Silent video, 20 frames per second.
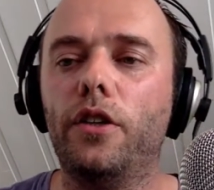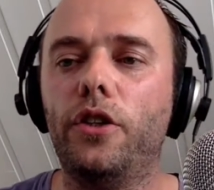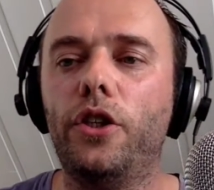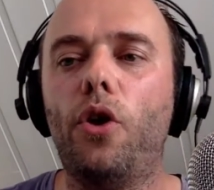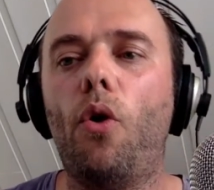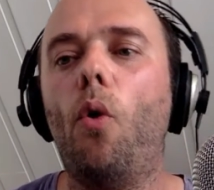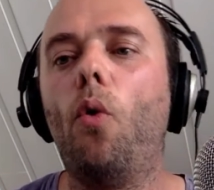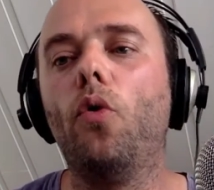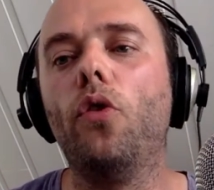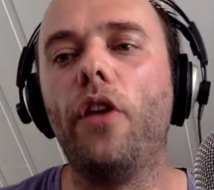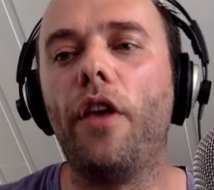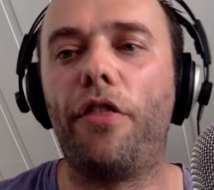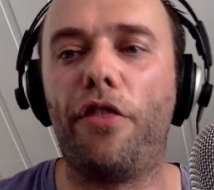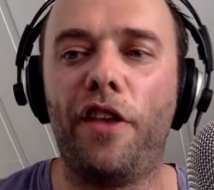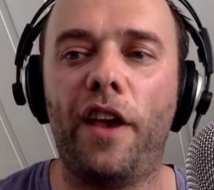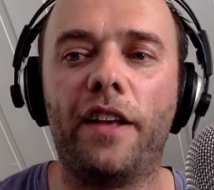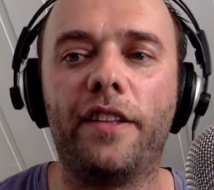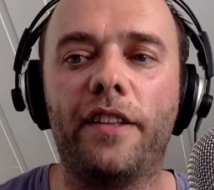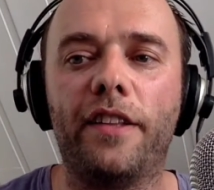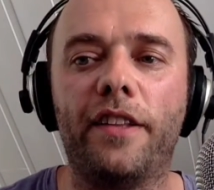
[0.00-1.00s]
the only
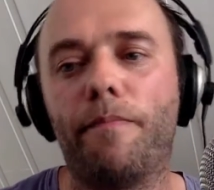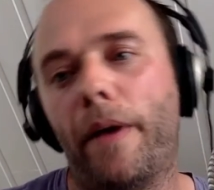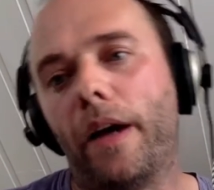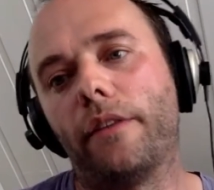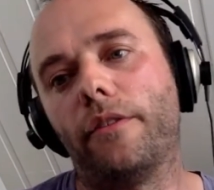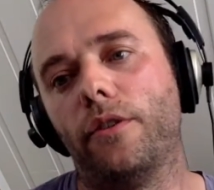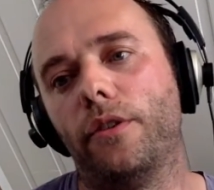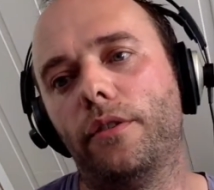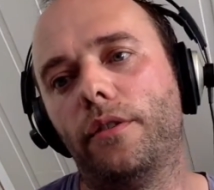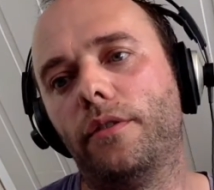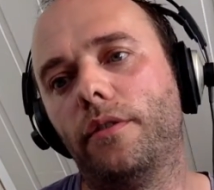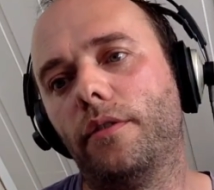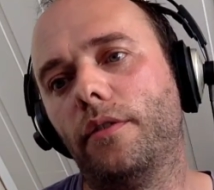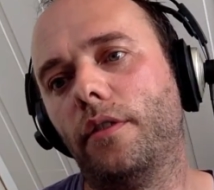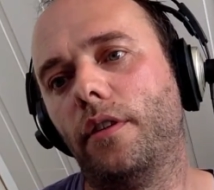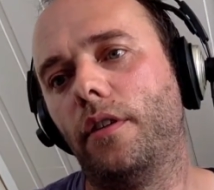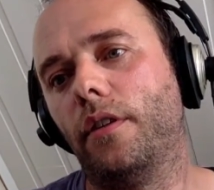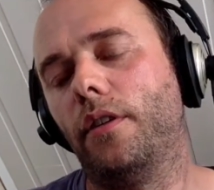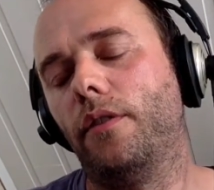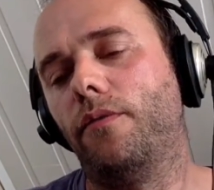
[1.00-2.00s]
thing that matters
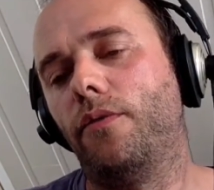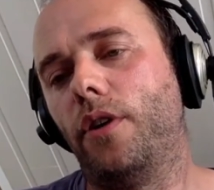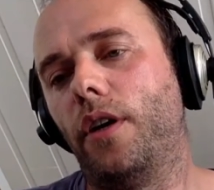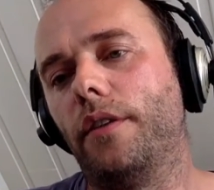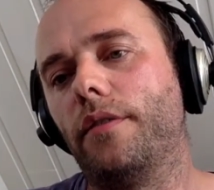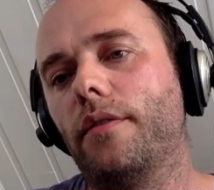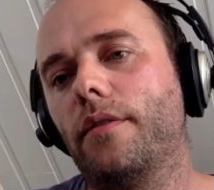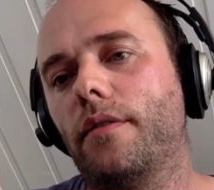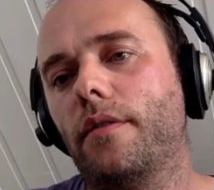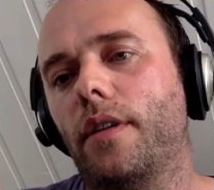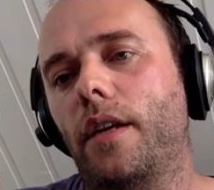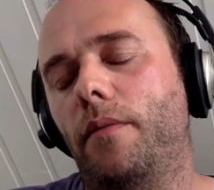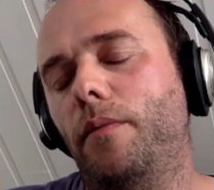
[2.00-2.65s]
uh, for us.